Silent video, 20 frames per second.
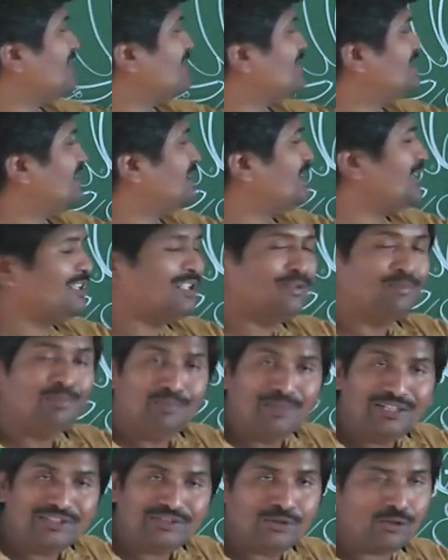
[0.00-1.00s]
as the
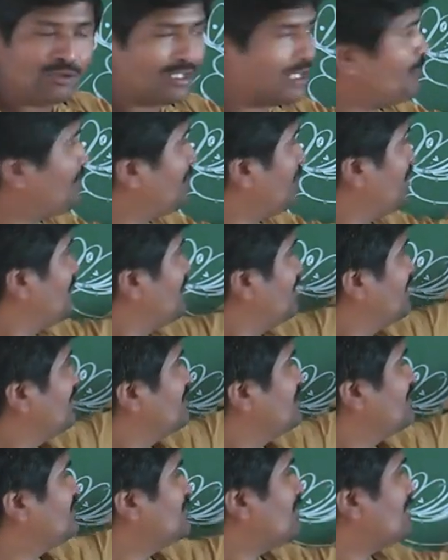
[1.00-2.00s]

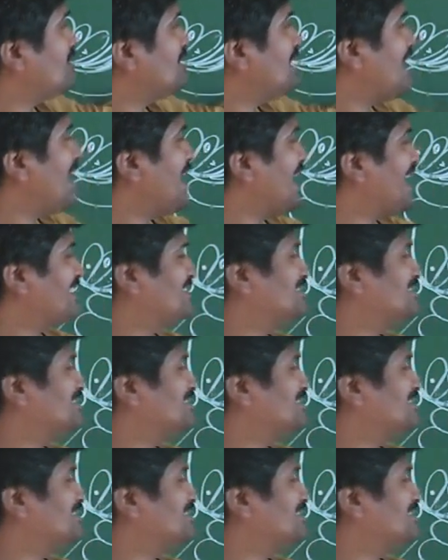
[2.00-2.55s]
mesogamy. These are the